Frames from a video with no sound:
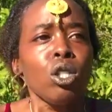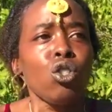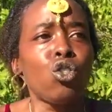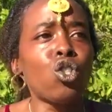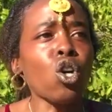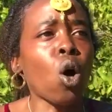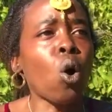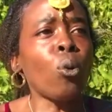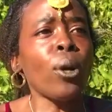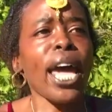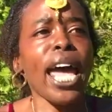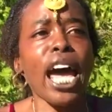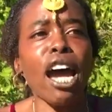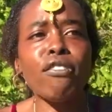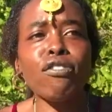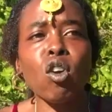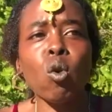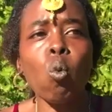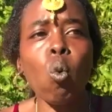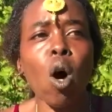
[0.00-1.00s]
don't
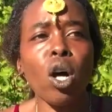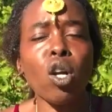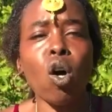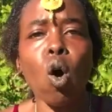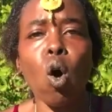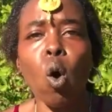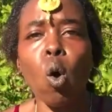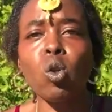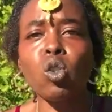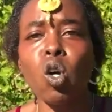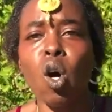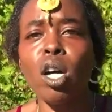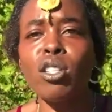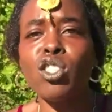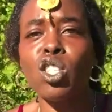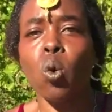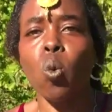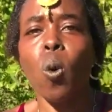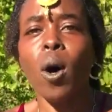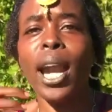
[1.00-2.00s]
ever want to hold on
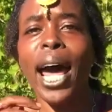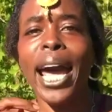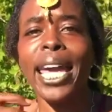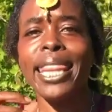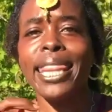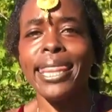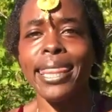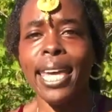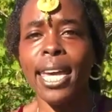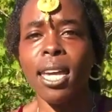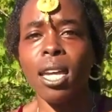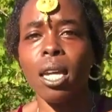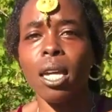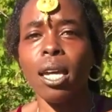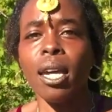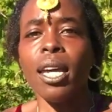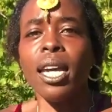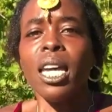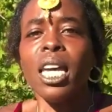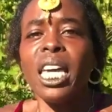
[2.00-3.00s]
to what I think
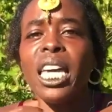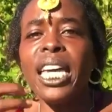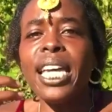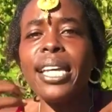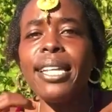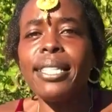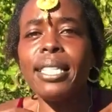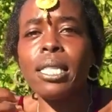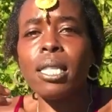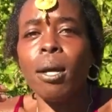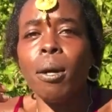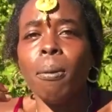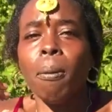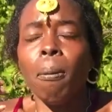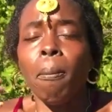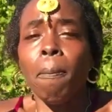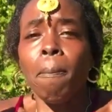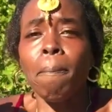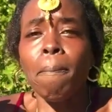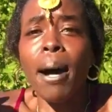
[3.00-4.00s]
is
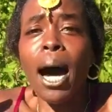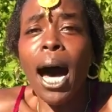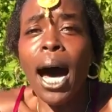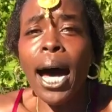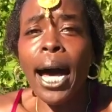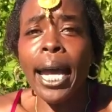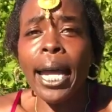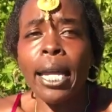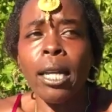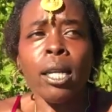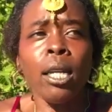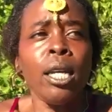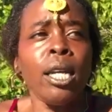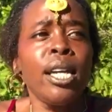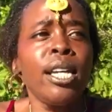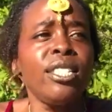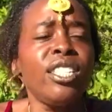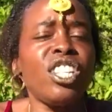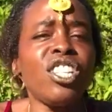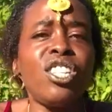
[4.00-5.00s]
mine
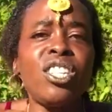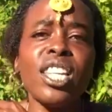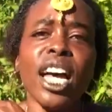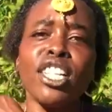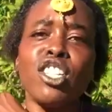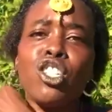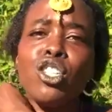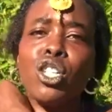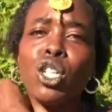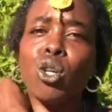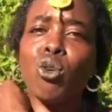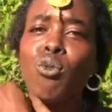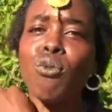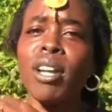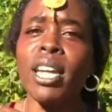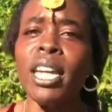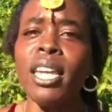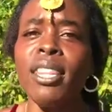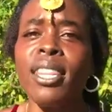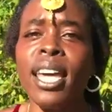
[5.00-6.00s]
to such a
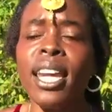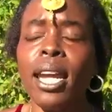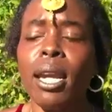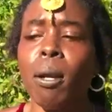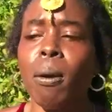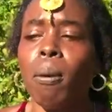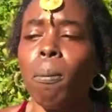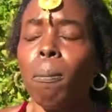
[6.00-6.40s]
degree that it